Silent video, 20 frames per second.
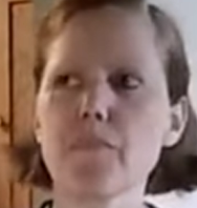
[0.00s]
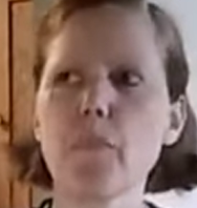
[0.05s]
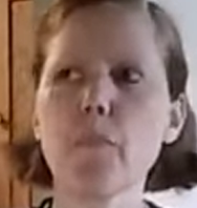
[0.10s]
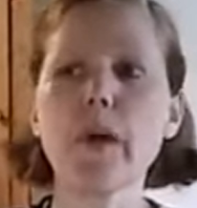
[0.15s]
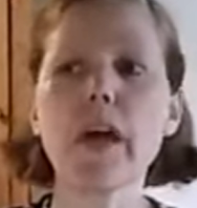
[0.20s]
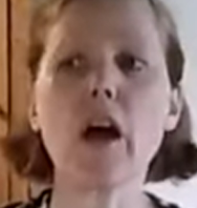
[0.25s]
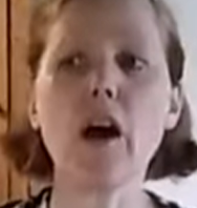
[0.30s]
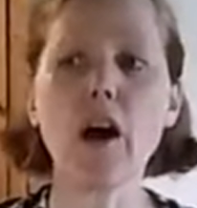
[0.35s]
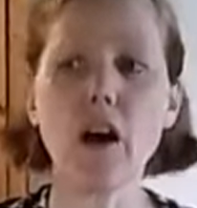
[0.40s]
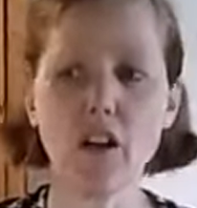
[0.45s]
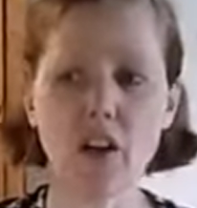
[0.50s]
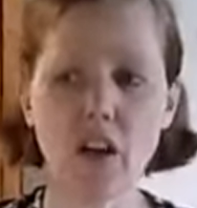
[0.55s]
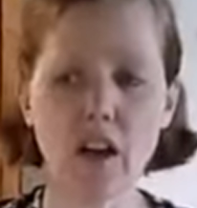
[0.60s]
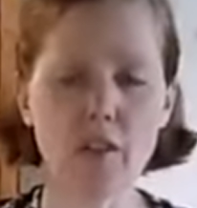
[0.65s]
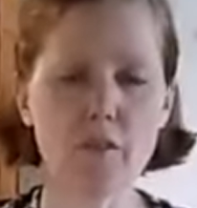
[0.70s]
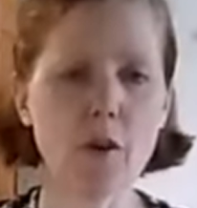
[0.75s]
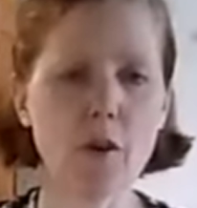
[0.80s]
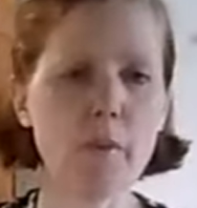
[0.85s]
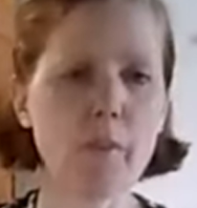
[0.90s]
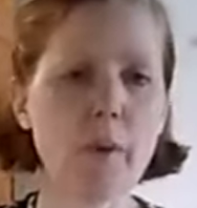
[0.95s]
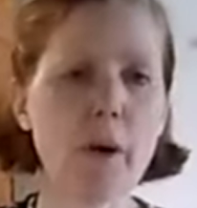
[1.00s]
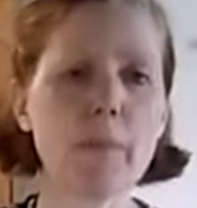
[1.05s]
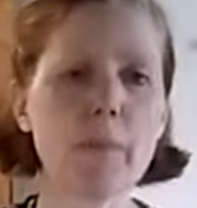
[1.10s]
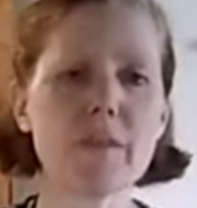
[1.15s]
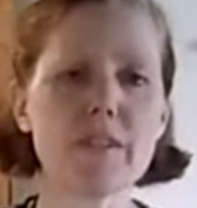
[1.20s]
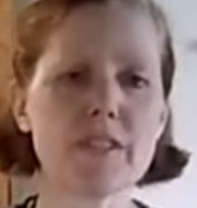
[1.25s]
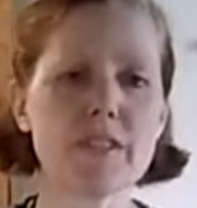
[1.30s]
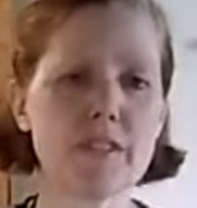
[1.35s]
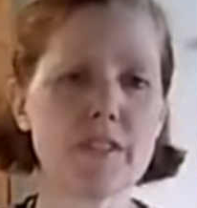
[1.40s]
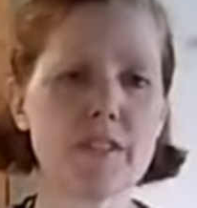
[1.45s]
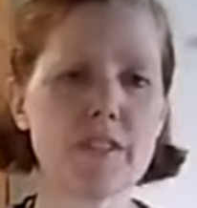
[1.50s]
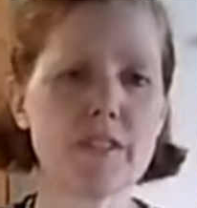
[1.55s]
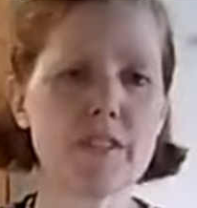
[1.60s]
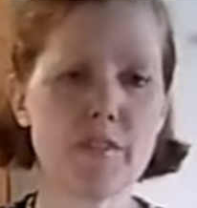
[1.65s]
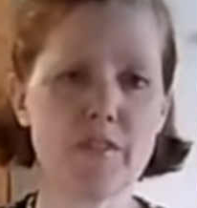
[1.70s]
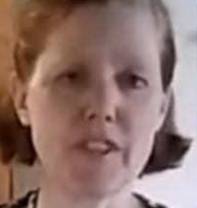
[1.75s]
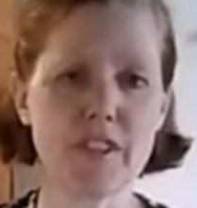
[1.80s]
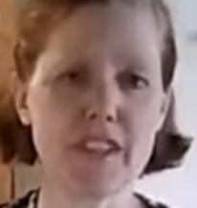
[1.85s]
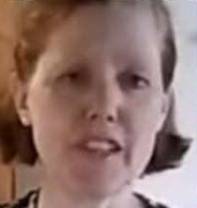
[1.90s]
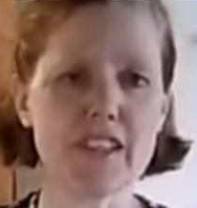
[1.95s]
We all have our moments of
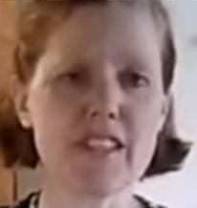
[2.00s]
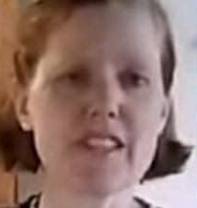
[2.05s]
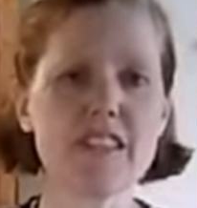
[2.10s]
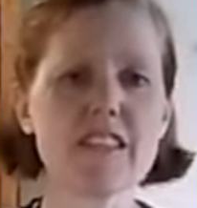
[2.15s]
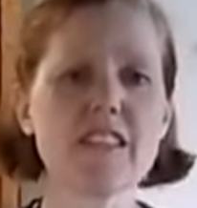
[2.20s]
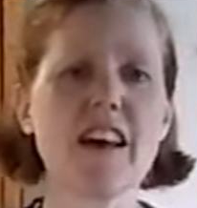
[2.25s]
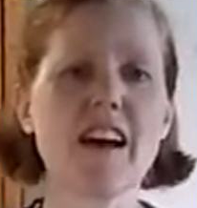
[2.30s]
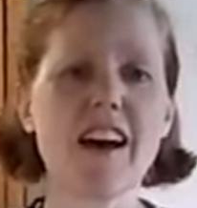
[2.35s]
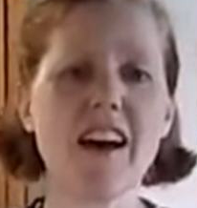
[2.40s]
this,